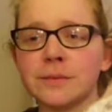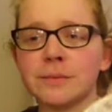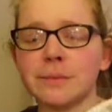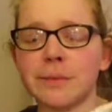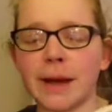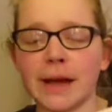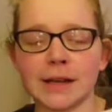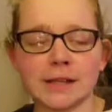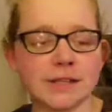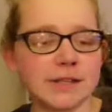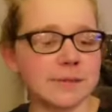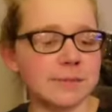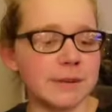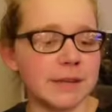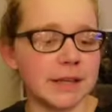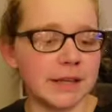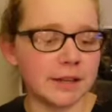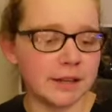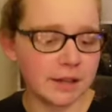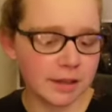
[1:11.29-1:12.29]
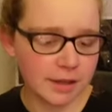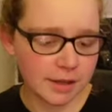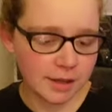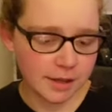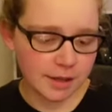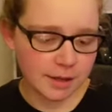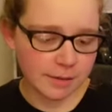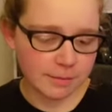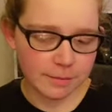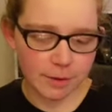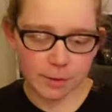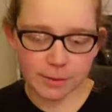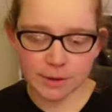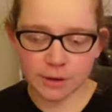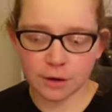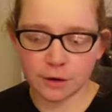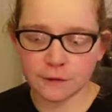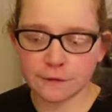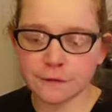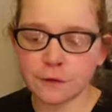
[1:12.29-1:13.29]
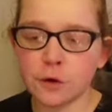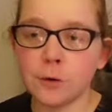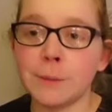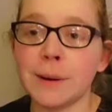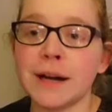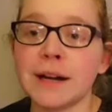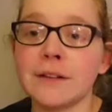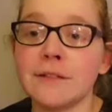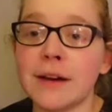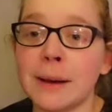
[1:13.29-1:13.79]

bag split, but we got a 4-pack of